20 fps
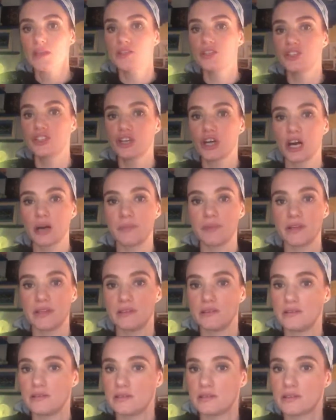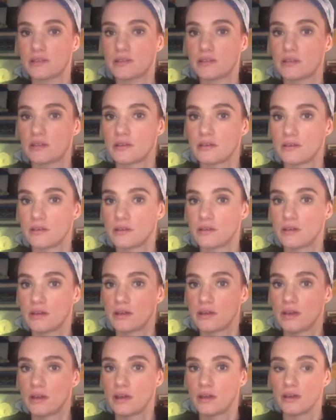sharpens
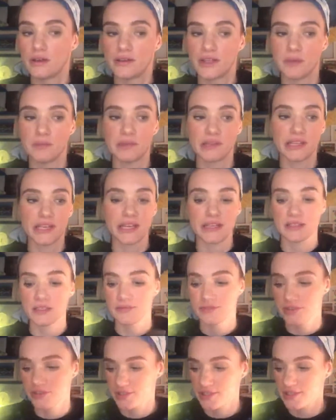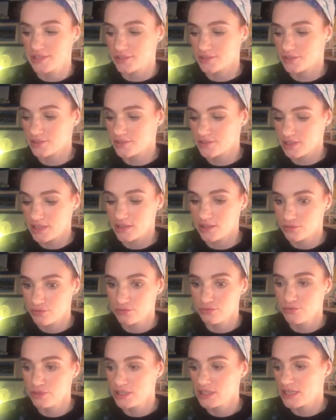the blades of your scissors, and they're
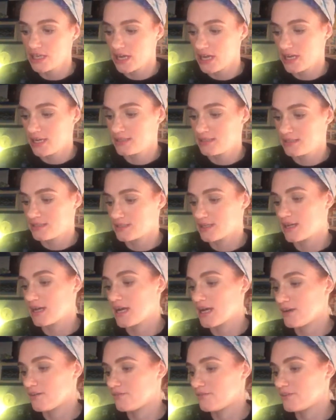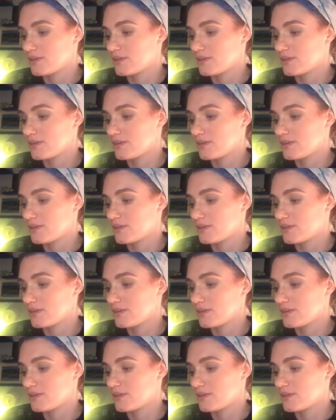really handy to have,